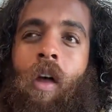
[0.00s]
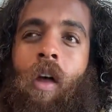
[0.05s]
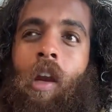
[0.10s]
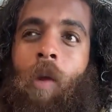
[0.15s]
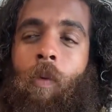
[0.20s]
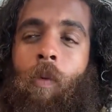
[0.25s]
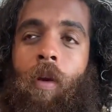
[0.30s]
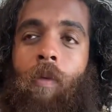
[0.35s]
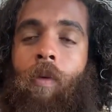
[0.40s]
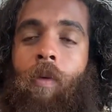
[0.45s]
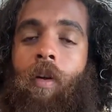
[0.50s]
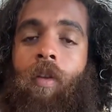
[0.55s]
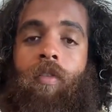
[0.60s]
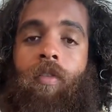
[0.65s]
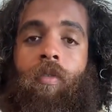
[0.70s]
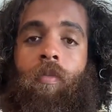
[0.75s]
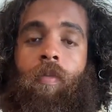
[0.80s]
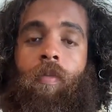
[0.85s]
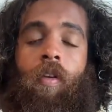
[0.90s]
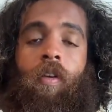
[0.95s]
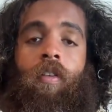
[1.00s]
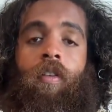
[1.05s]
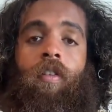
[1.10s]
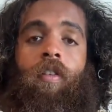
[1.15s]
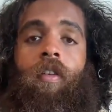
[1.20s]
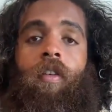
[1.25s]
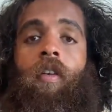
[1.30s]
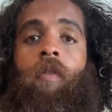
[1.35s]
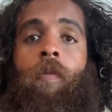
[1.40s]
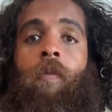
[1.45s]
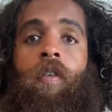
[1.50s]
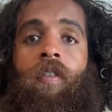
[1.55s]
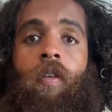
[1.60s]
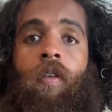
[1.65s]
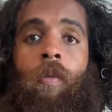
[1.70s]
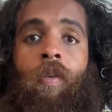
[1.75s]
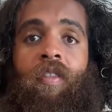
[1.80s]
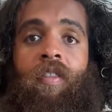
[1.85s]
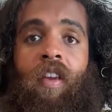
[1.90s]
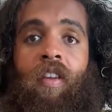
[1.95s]
don't know what it was, but it,
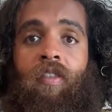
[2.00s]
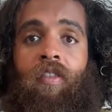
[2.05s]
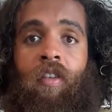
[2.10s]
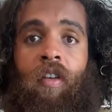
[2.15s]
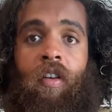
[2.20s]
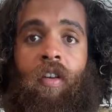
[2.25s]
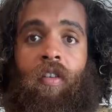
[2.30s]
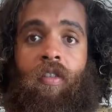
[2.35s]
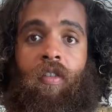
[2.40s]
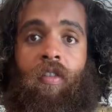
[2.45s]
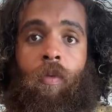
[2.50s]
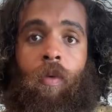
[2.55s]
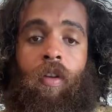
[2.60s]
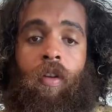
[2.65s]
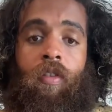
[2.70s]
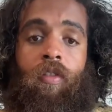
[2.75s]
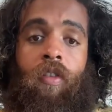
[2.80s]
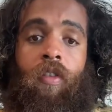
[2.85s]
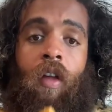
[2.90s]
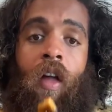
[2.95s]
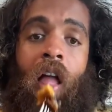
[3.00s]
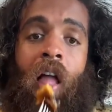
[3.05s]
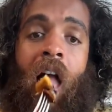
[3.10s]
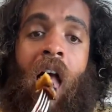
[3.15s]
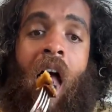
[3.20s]
it wasn't as good as The Wiz.